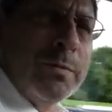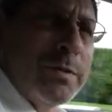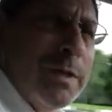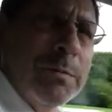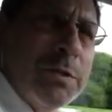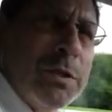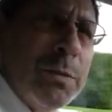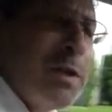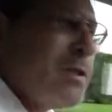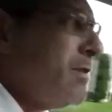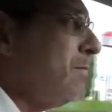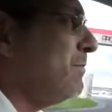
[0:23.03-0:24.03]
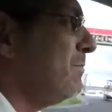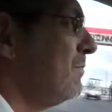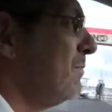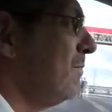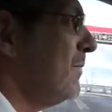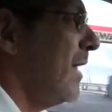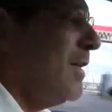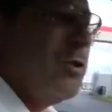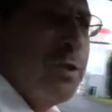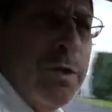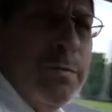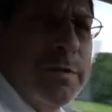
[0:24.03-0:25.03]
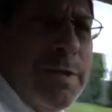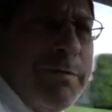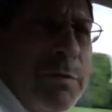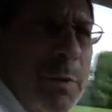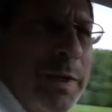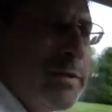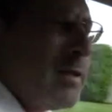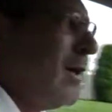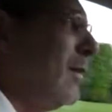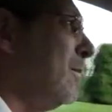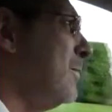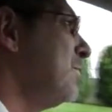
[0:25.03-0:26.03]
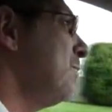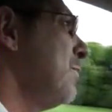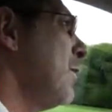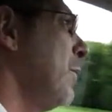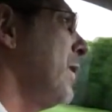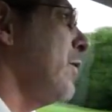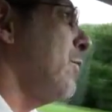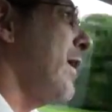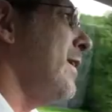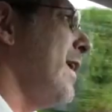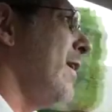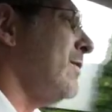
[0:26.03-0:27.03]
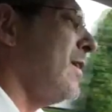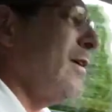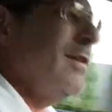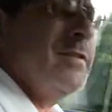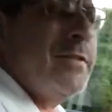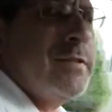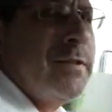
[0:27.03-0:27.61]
Same situation in June, 7 weeks ago, when it rained out things.